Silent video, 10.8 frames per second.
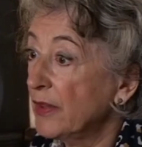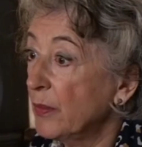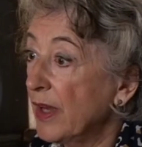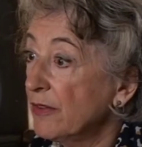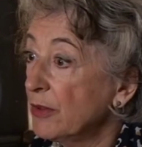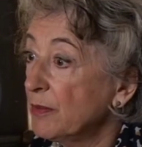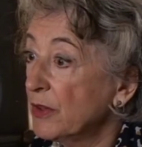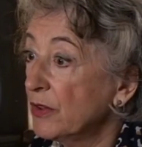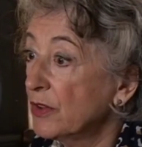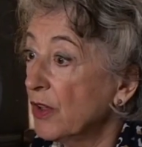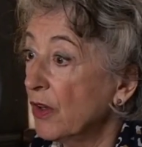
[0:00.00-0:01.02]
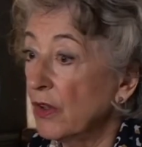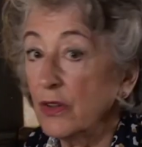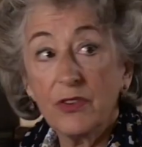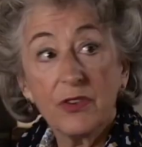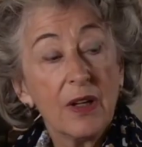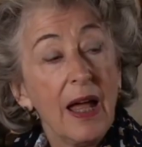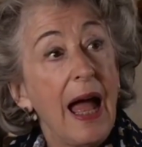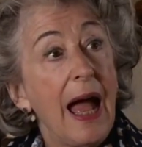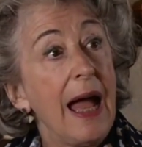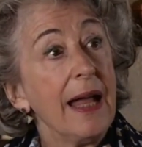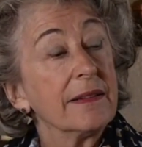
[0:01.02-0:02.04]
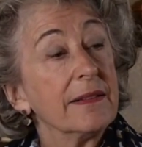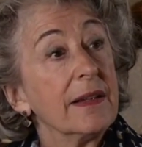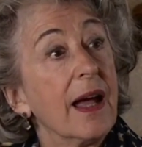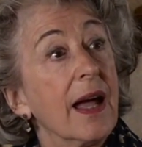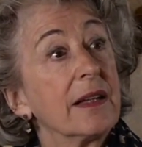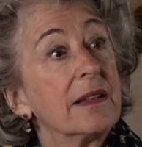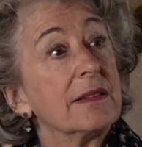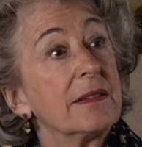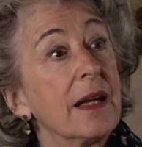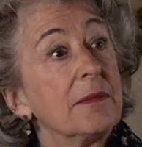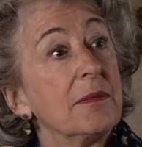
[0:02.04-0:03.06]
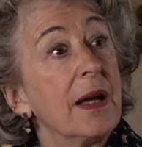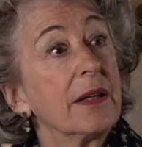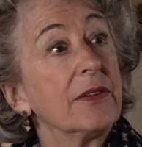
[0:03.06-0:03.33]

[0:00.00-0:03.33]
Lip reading: away from a good cause, and I can stand my